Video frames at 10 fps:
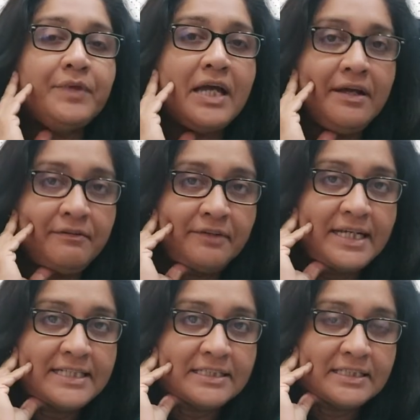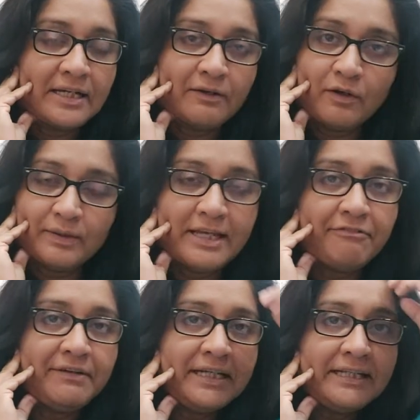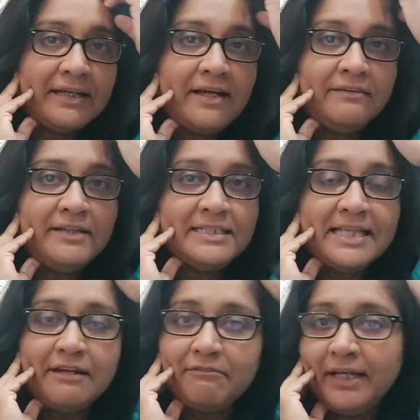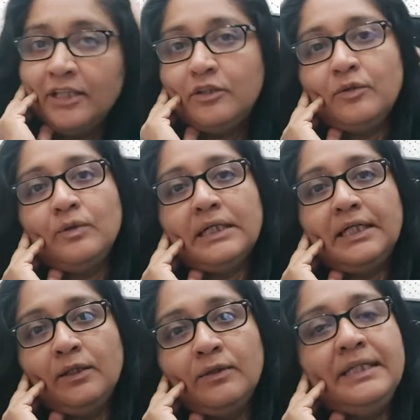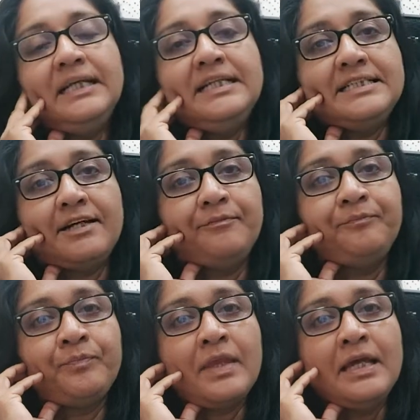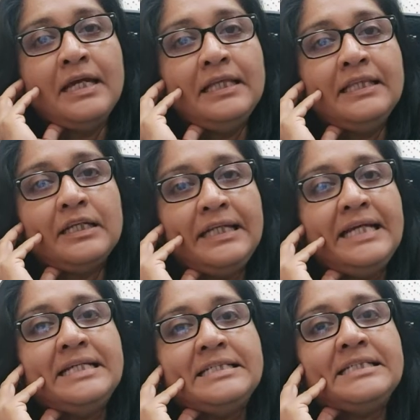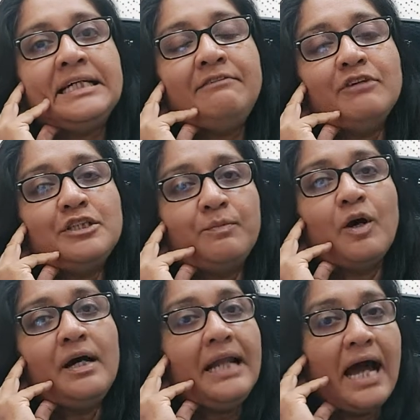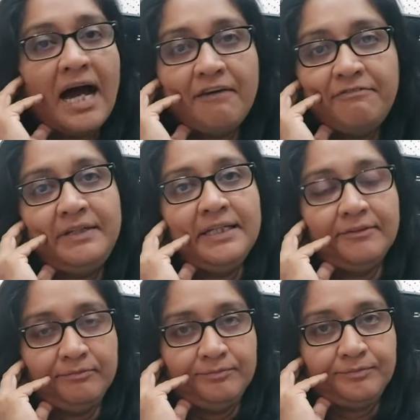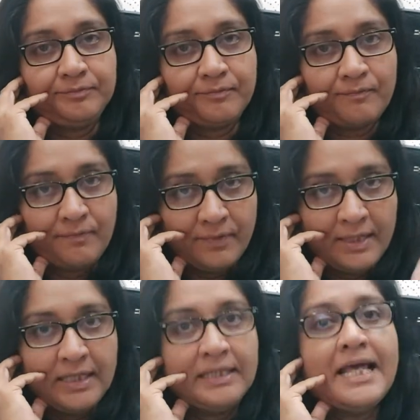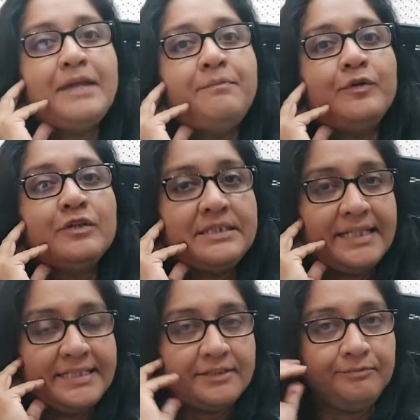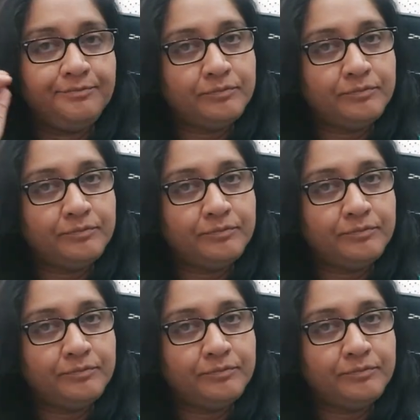countries or the African countries that went through colonialism. The nation was born after that process